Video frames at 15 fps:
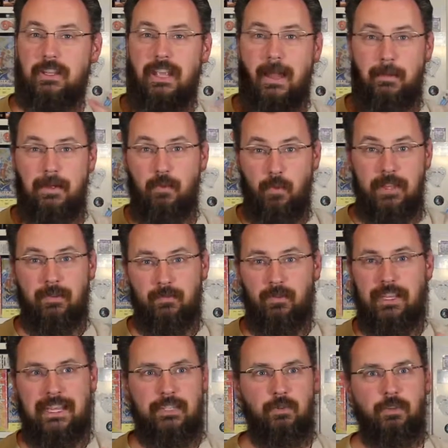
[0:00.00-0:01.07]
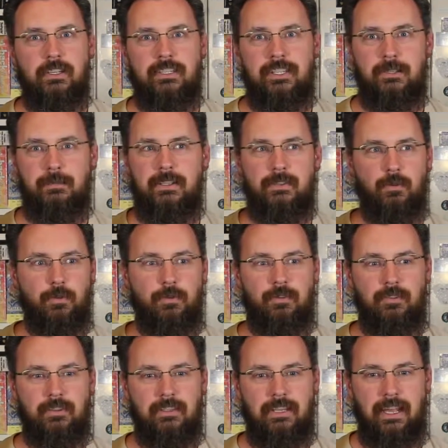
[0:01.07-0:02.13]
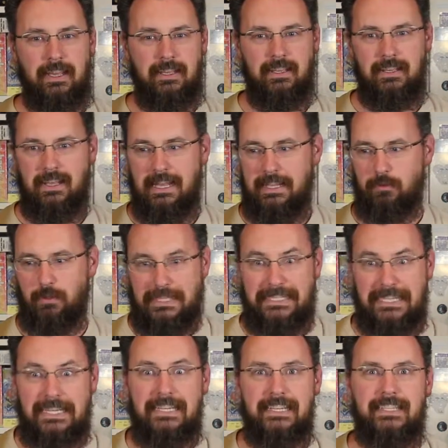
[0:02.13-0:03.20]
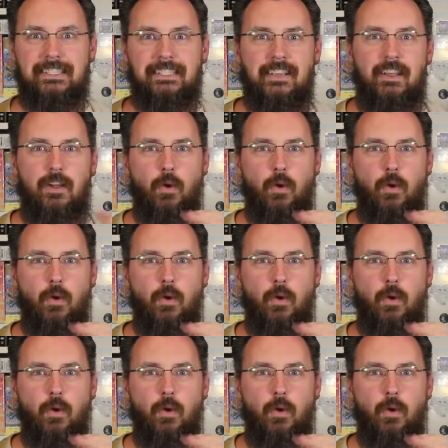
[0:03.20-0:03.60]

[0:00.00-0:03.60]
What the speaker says: I mean, when it gets really suspenseful, like it gets really tense